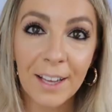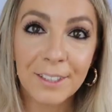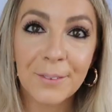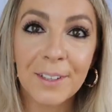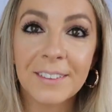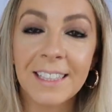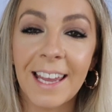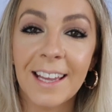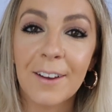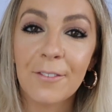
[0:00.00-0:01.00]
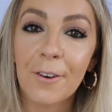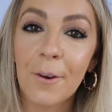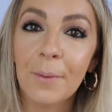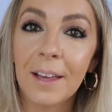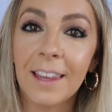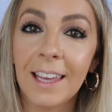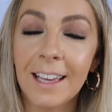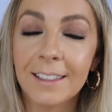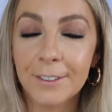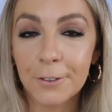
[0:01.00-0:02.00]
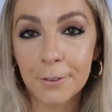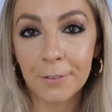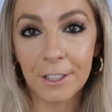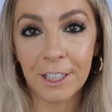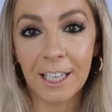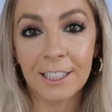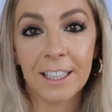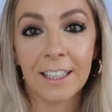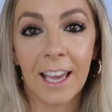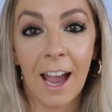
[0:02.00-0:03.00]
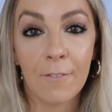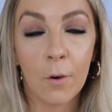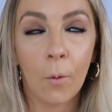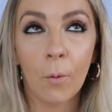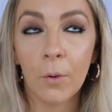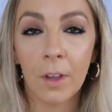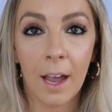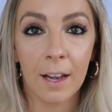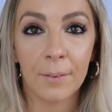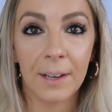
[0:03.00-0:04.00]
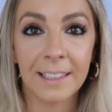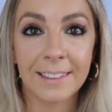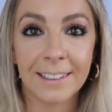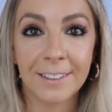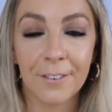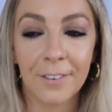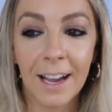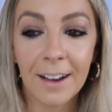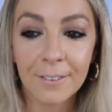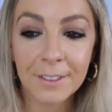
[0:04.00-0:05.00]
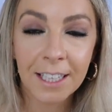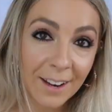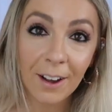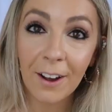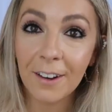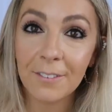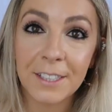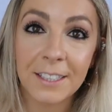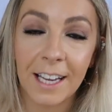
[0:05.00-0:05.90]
as you will have seen from the store footage, they have all the Halloween stuff out. Anyway, I love to